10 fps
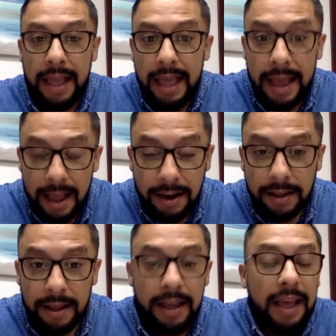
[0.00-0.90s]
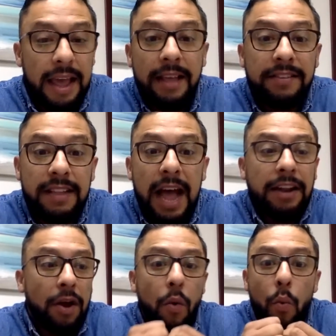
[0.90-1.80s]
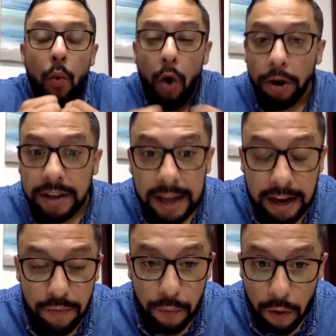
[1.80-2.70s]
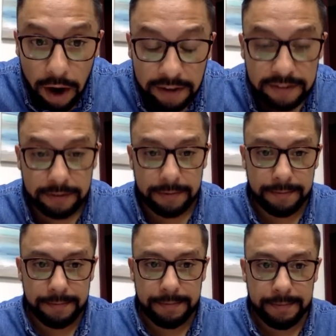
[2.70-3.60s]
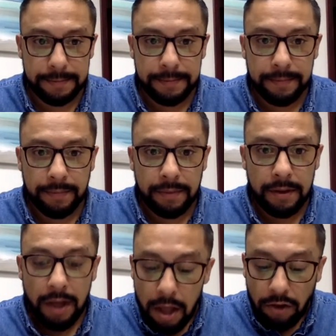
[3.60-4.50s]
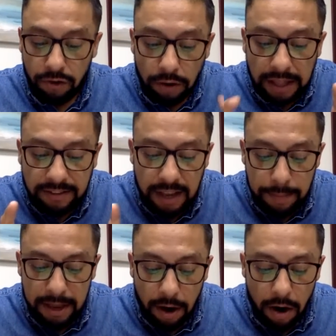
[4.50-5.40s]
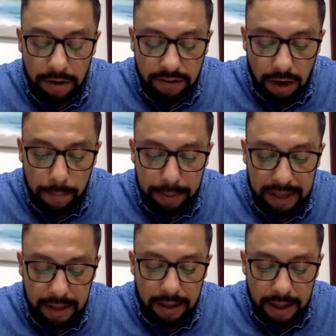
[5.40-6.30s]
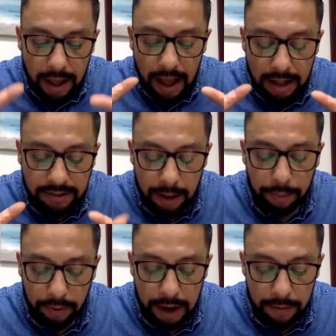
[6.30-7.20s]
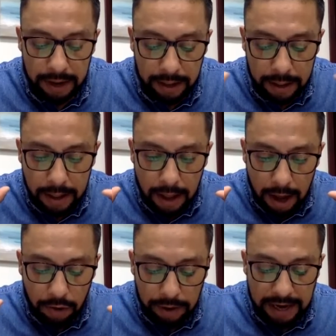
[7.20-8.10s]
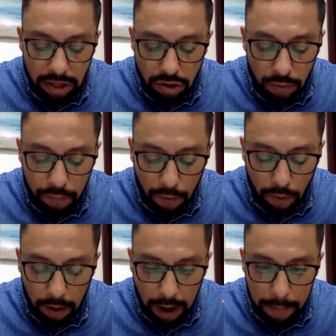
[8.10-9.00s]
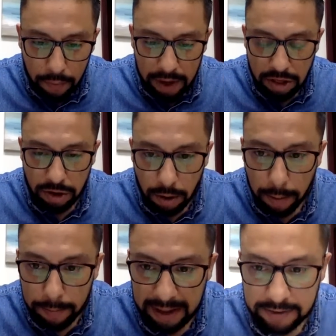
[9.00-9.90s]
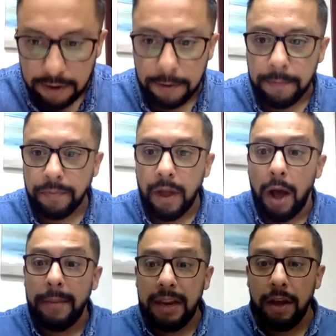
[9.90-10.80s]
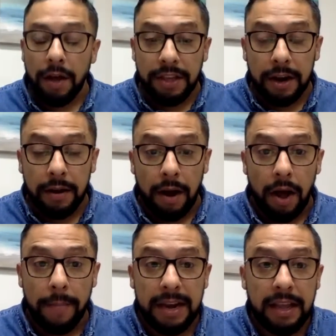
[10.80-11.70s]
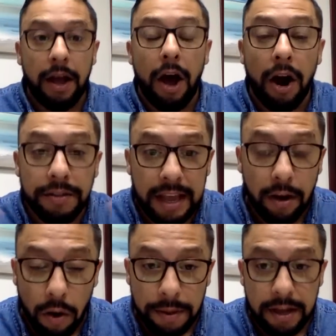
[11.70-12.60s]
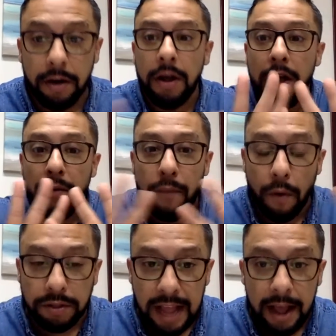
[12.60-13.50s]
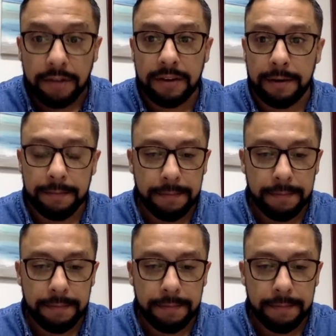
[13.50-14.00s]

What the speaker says: And it's not working for us. So the TBR is going to be a temporary credential for a regional visitor. How many are there? How many are they over there? 4,000.